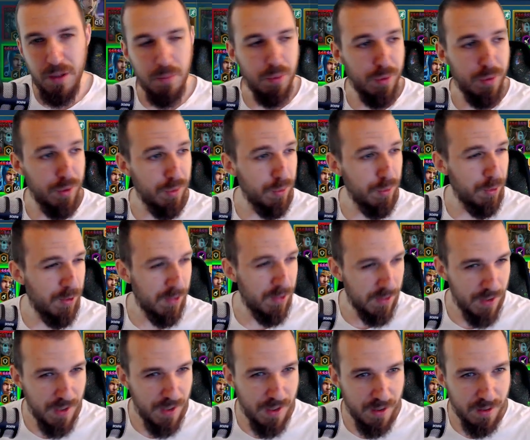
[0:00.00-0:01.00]
use
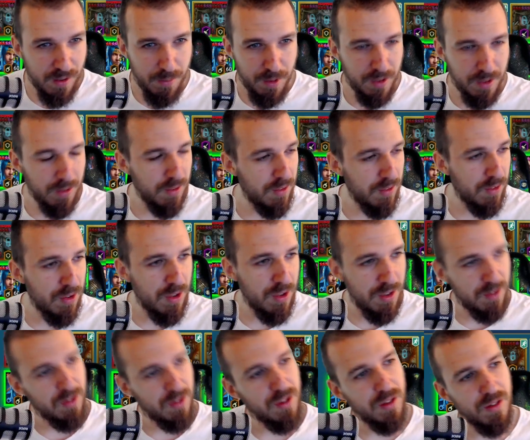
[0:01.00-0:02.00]
Seer because she's
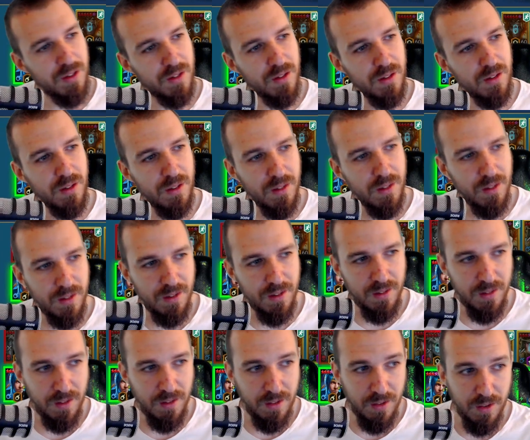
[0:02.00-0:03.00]
just,
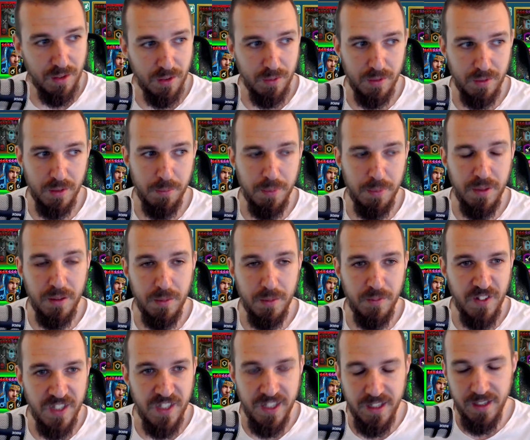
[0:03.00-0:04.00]
you know, the
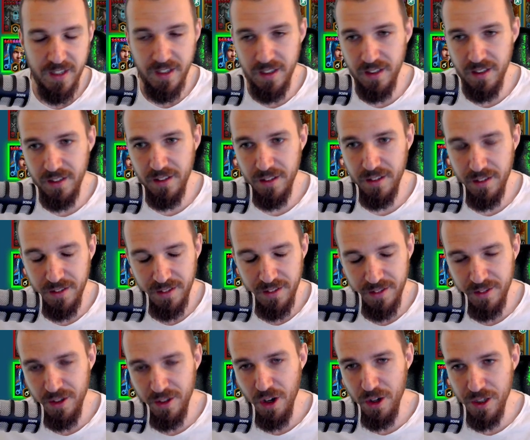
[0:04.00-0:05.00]
PvE
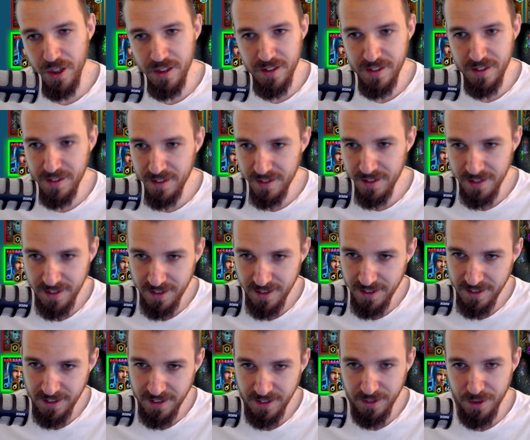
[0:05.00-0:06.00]
goddess
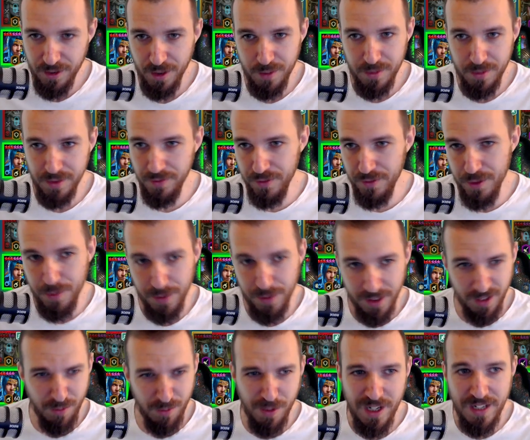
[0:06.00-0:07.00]
in terms of
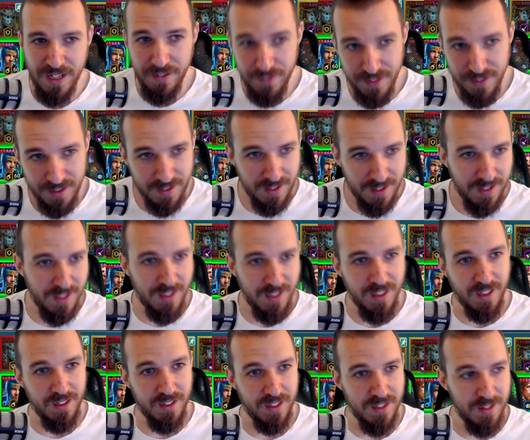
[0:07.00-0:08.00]
nuking waves.
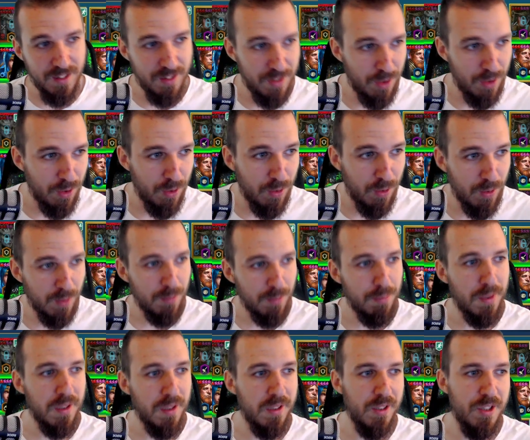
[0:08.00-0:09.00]
There's no
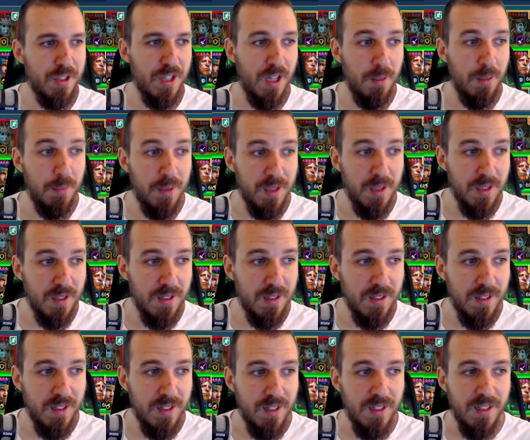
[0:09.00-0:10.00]
better champion
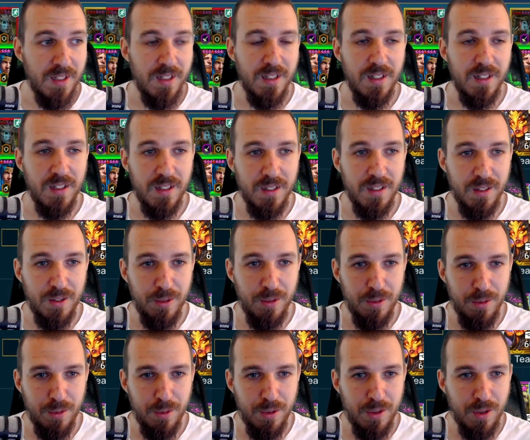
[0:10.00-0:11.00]
to
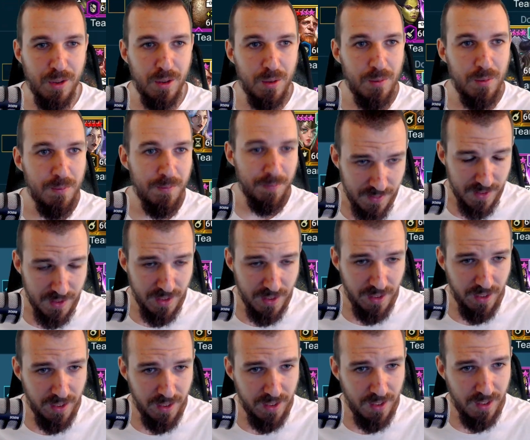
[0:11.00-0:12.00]
do so.
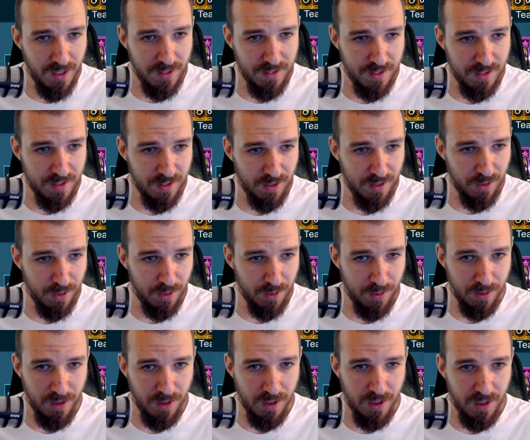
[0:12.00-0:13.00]
And so
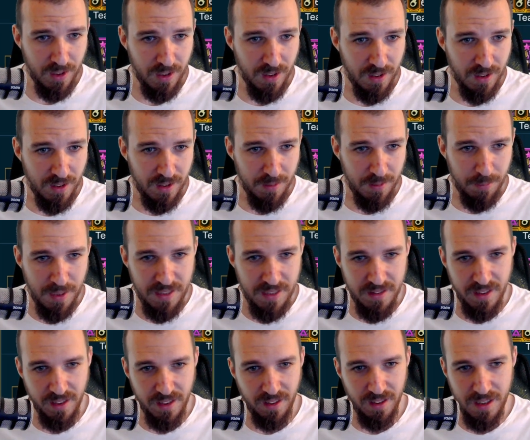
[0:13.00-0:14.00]

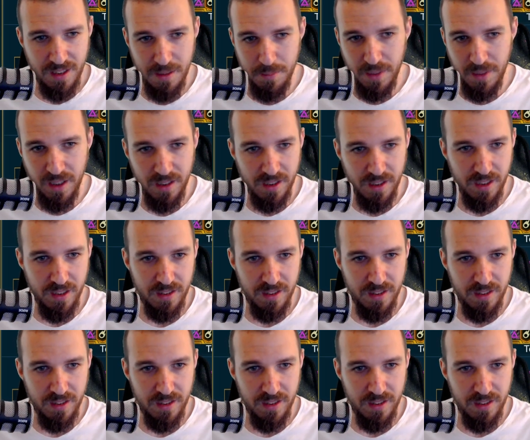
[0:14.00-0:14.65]
basically my